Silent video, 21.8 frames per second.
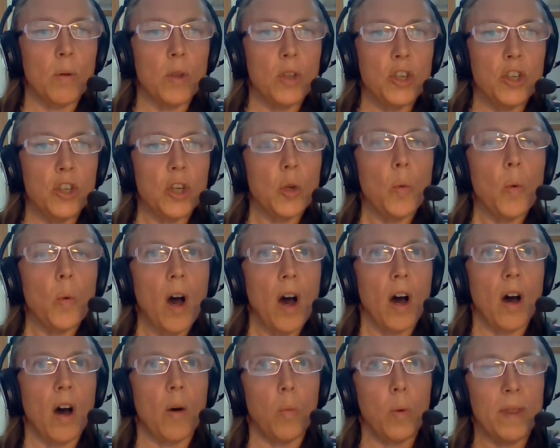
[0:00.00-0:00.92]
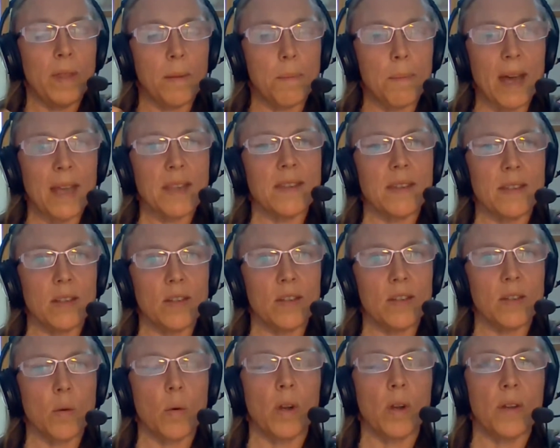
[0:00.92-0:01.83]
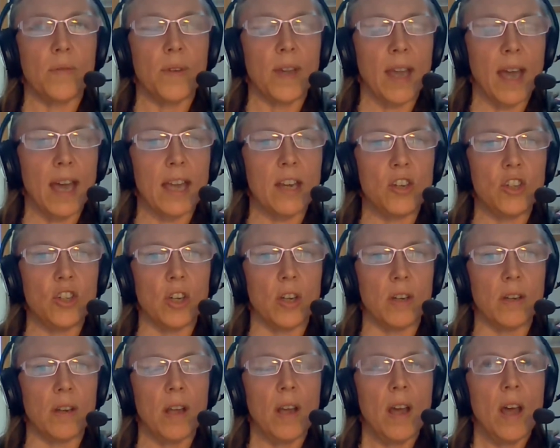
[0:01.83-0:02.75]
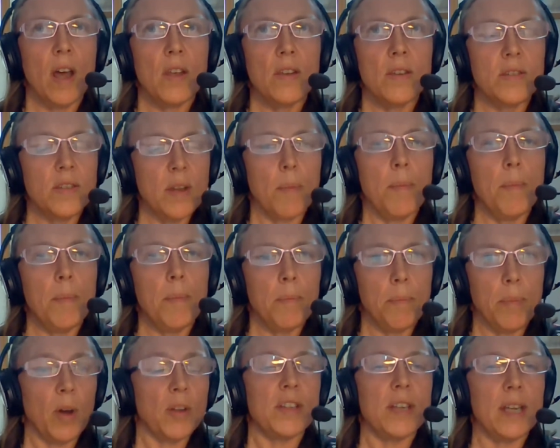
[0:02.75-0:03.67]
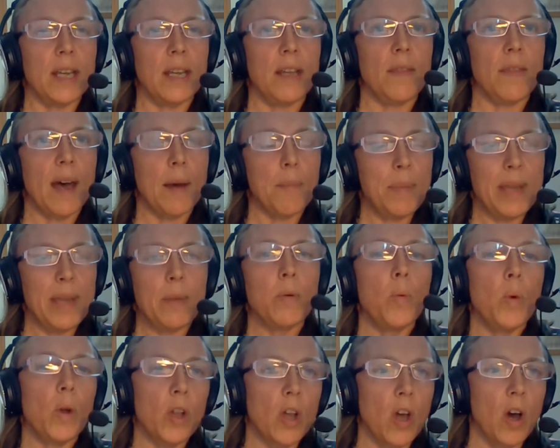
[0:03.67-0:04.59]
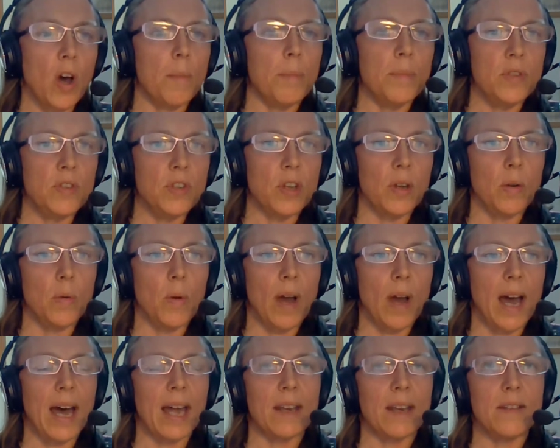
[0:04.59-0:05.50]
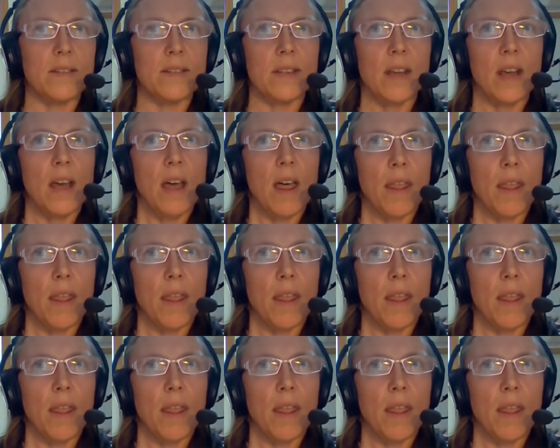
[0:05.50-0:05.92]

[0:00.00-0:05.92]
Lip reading: you are, with a master's qualification, somebody that people will come to and